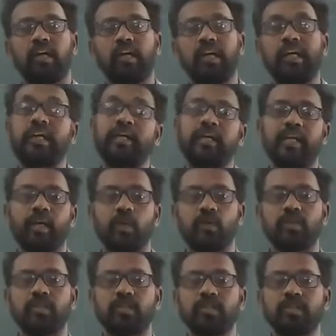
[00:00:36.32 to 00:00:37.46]
linear
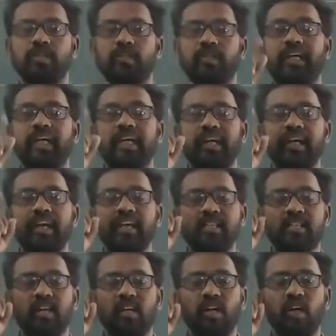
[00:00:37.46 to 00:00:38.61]
equations. If the degree
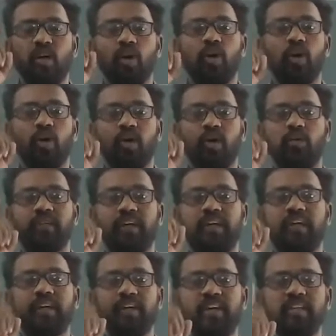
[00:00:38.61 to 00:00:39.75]

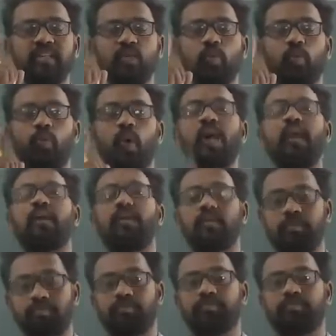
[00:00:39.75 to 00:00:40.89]
is 1.
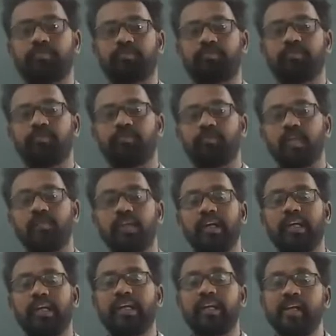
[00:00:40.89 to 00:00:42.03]
If the
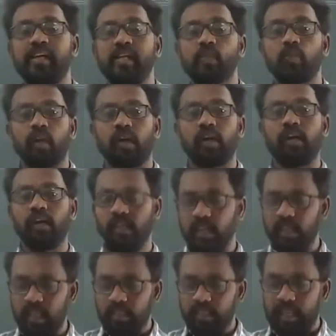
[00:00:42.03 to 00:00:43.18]
degree is 1,
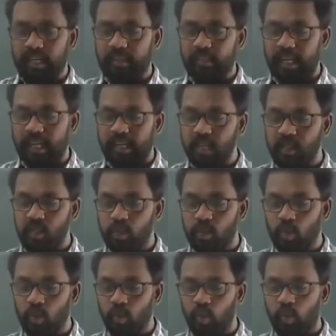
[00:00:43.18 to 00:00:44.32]
then that is
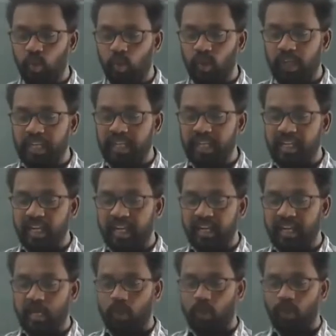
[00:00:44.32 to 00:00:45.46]
two linear
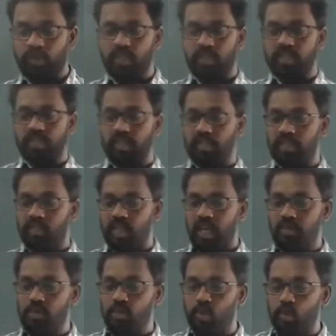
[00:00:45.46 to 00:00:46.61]
equations in the
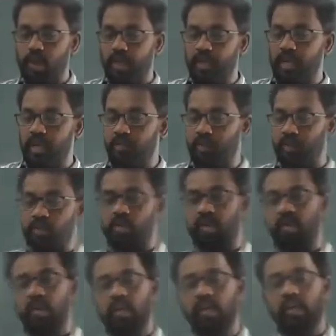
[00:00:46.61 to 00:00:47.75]
same two variables.
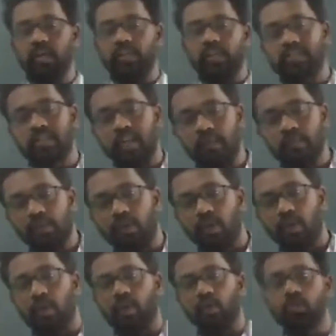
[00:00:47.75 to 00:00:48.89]
In the same
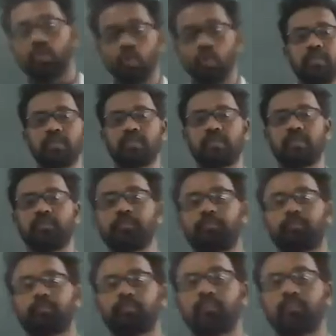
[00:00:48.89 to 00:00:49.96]
two variables